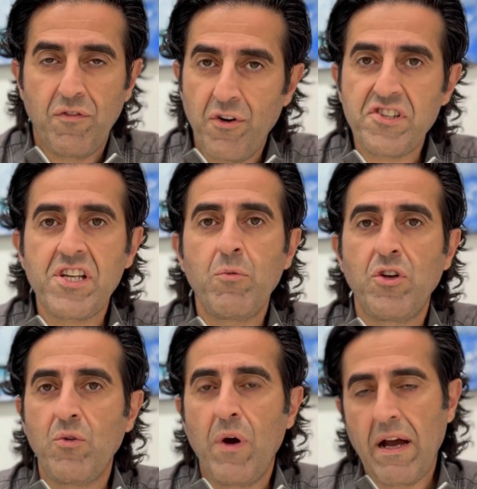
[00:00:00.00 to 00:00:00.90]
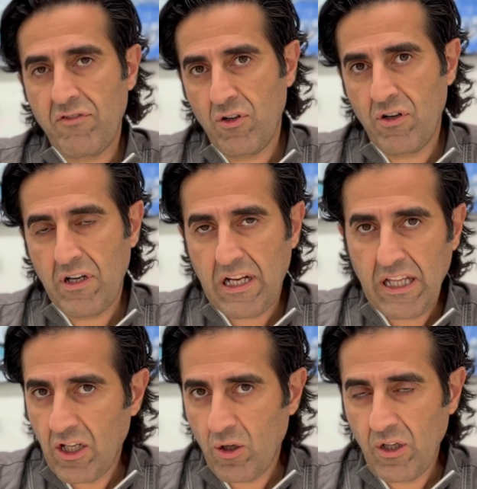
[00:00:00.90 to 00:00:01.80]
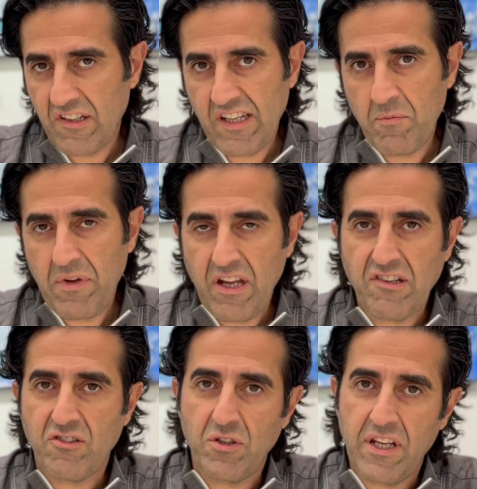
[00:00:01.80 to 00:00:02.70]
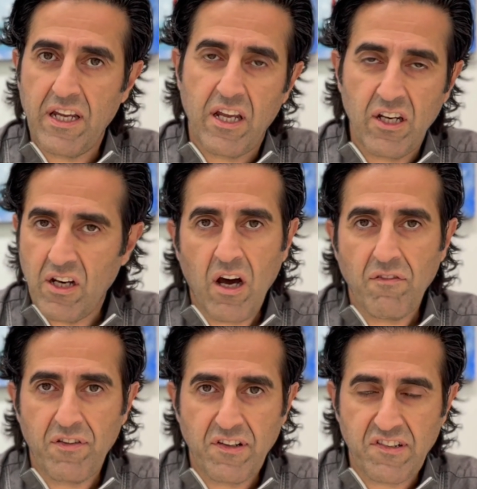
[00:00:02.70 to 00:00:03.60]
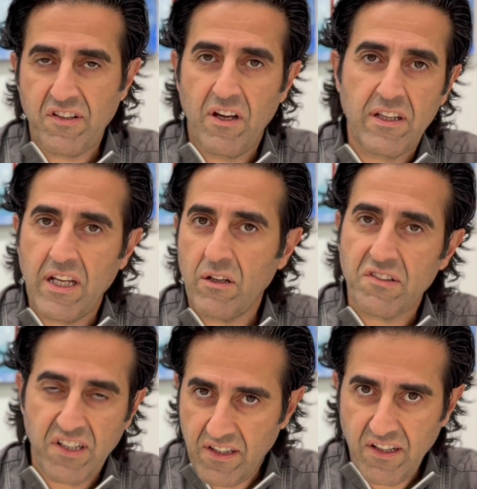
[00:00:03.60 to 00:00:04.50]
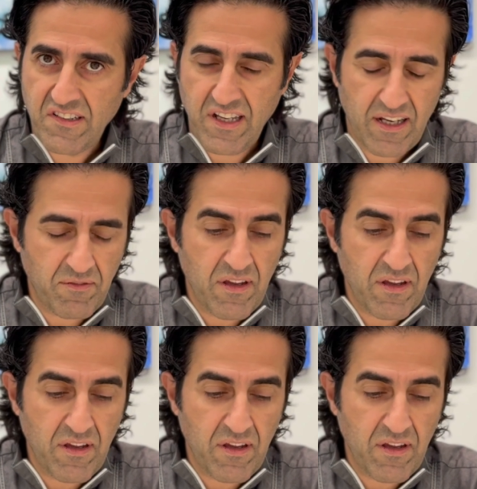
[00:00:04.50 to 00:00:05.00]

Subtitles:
first thing we do after clinical exam is to take an in-office dental CT scan.